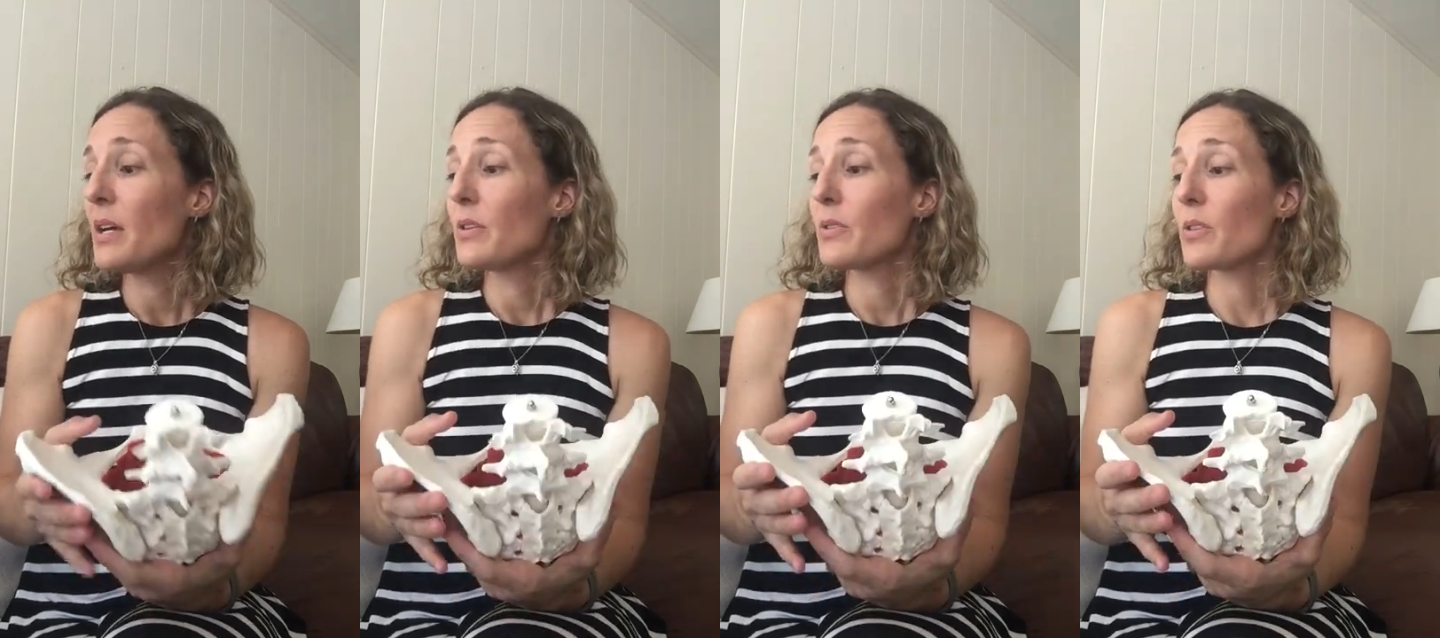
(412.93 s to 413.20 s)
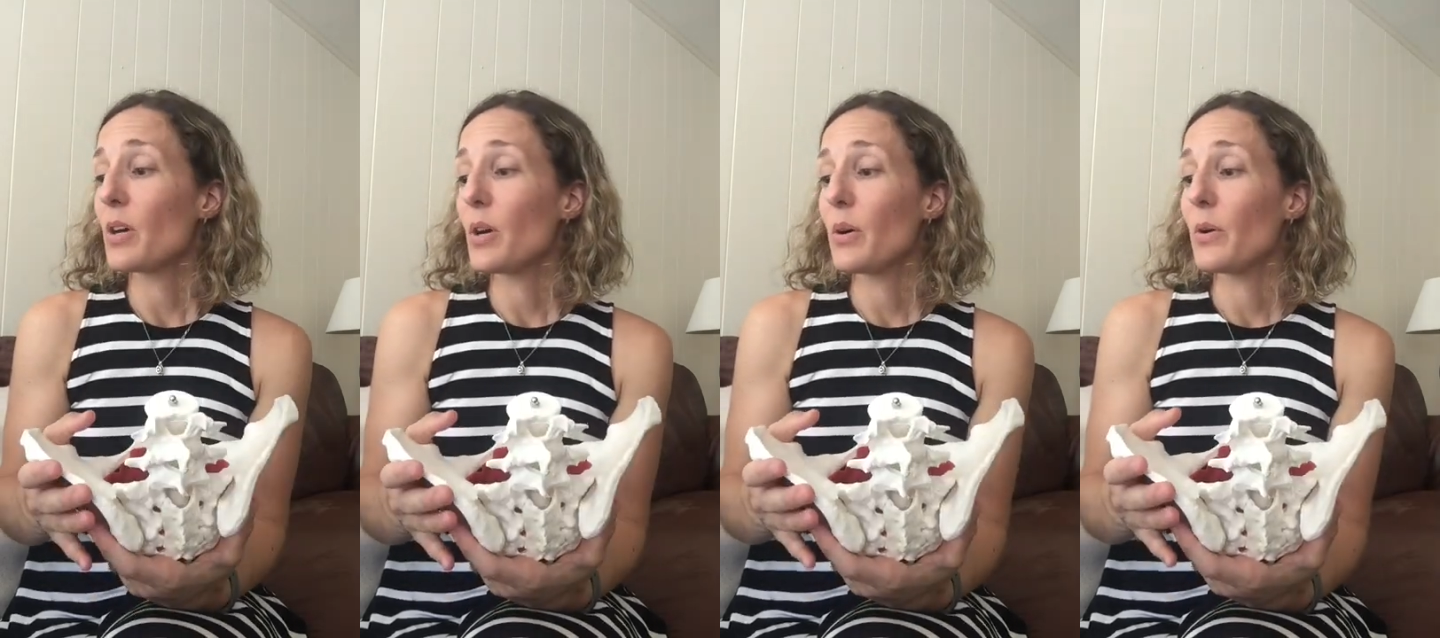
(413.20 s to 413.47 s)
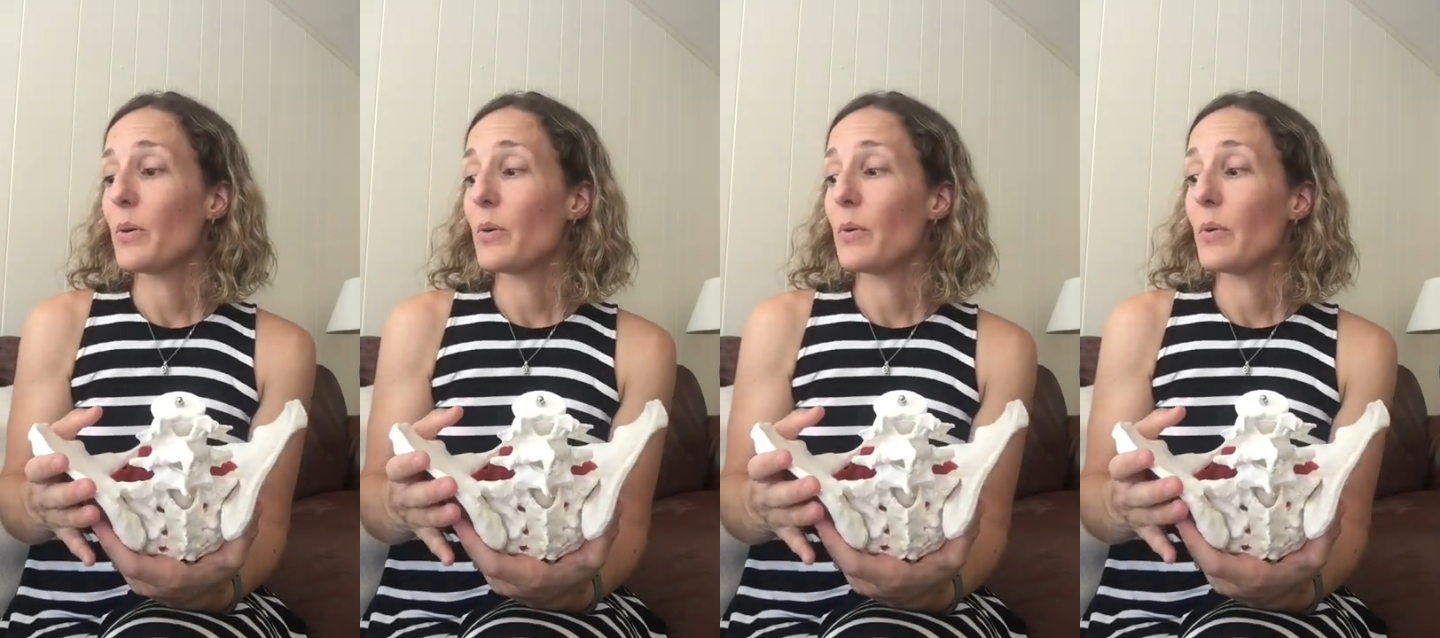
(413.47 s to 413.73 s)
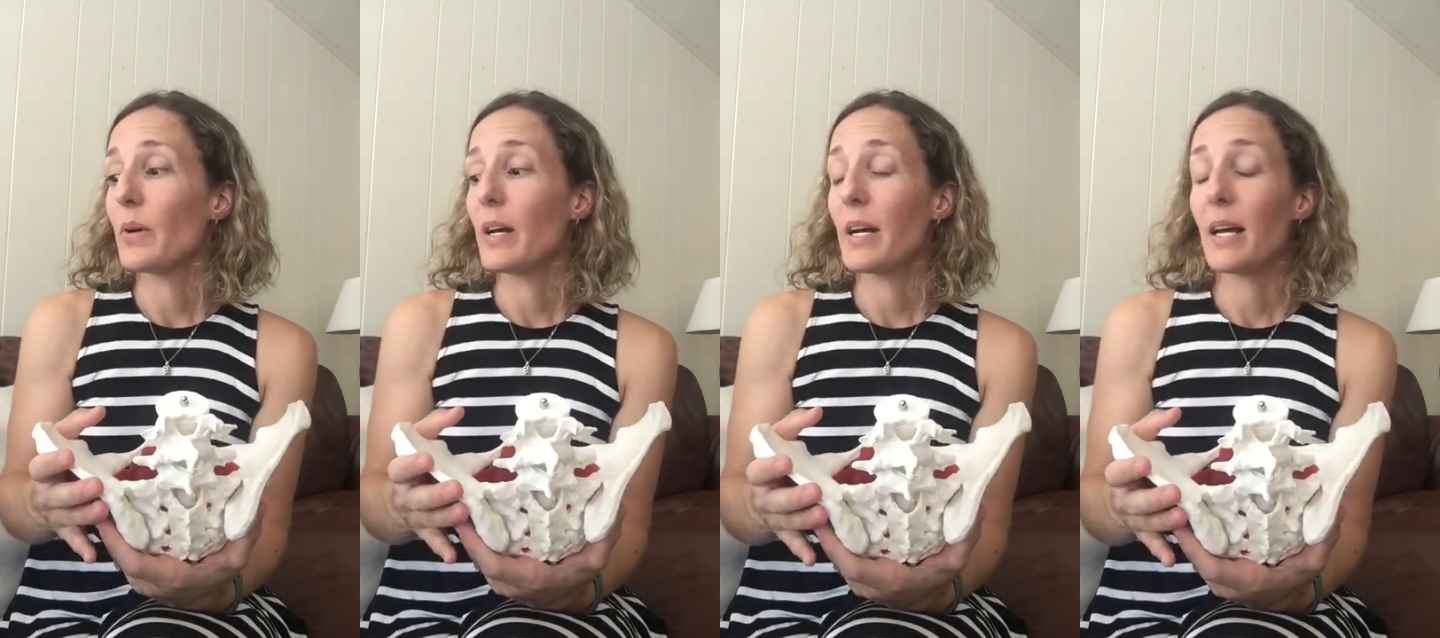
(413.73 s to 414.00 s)

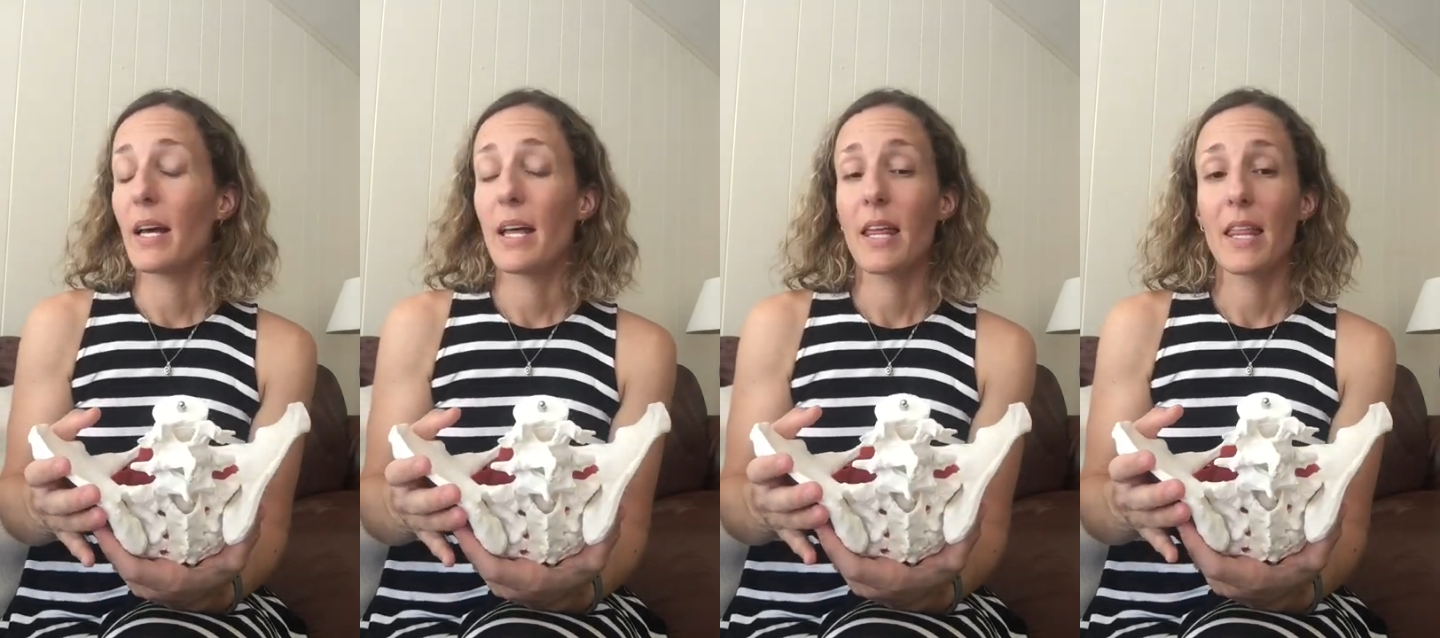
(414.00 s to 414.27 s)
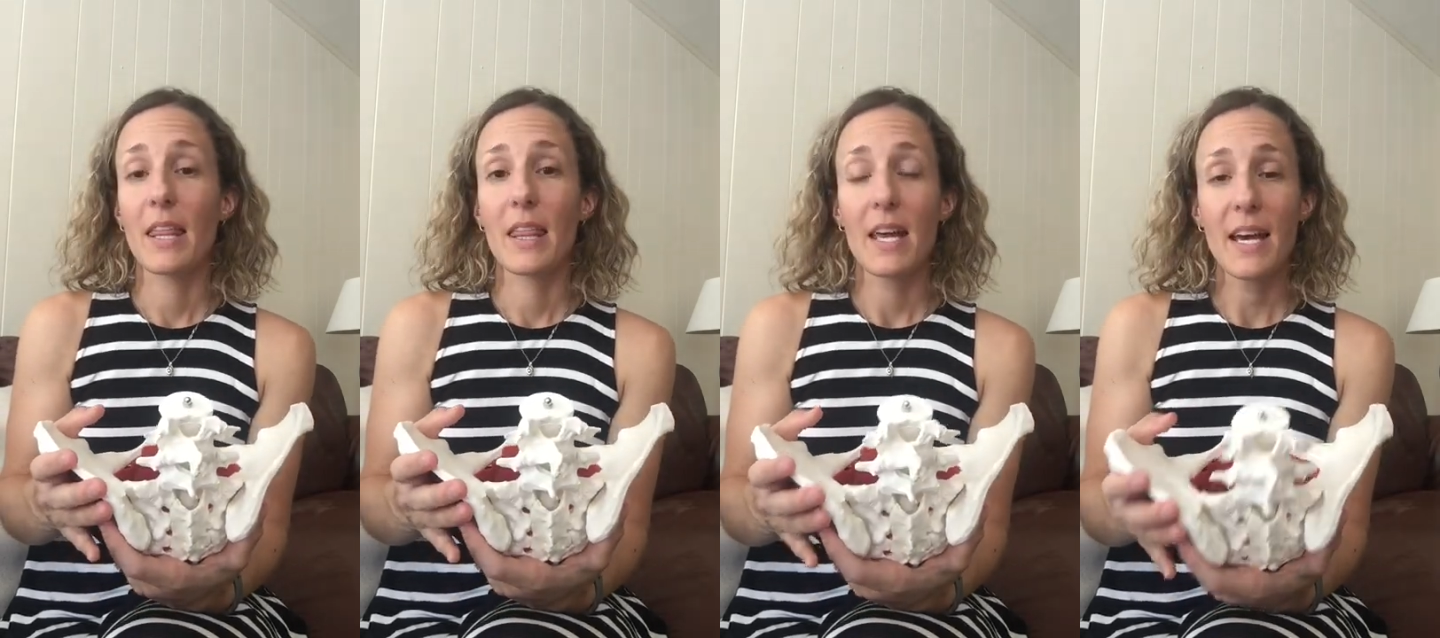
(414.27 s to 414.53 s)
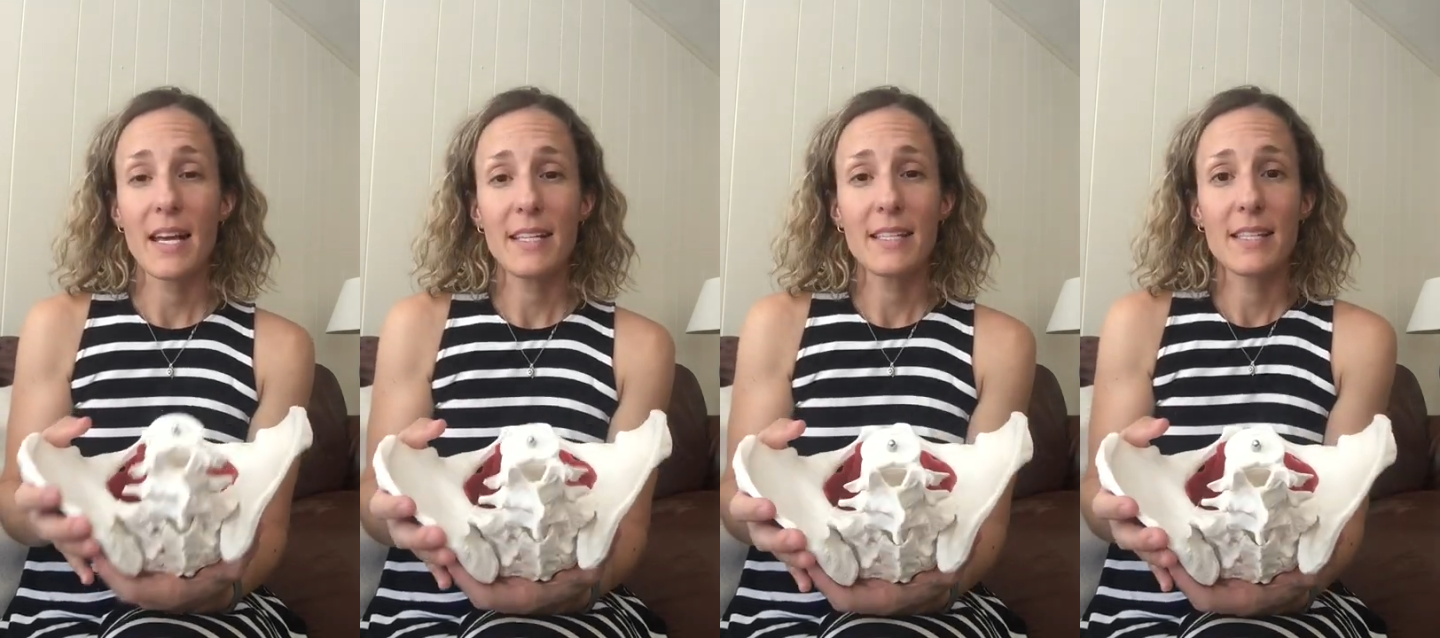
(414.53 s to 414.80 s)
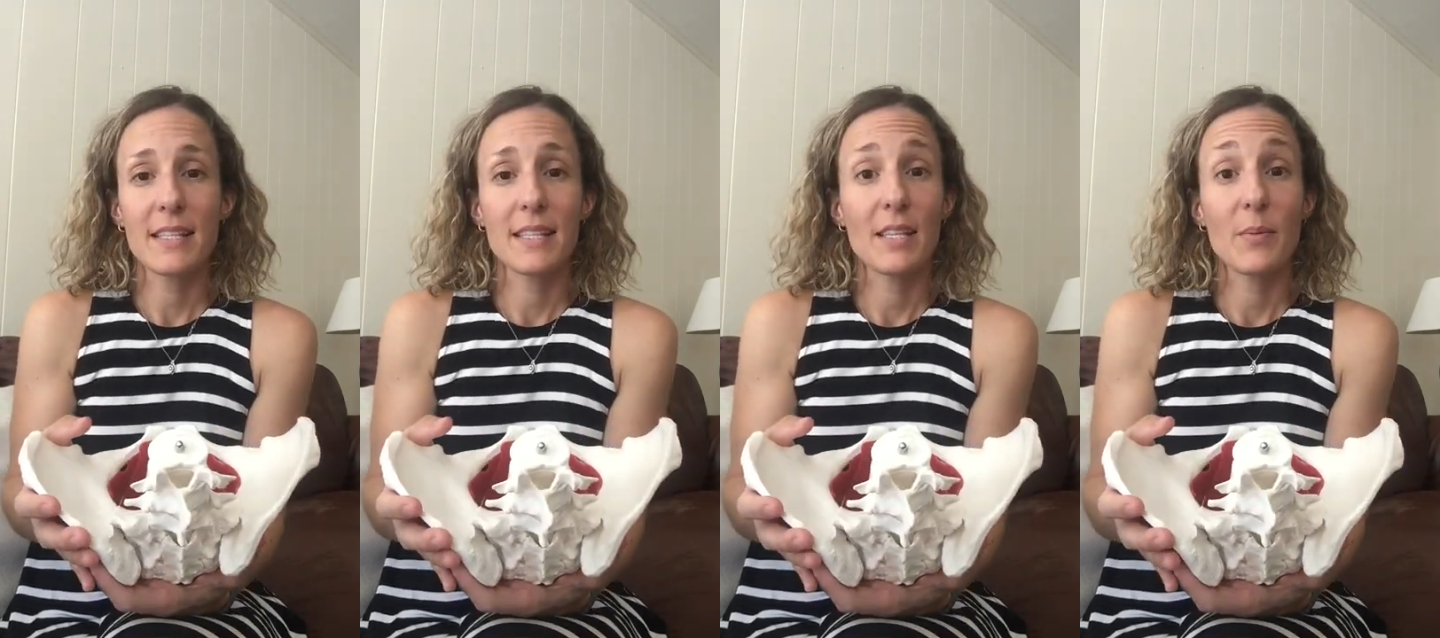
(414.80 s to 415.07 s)
So that's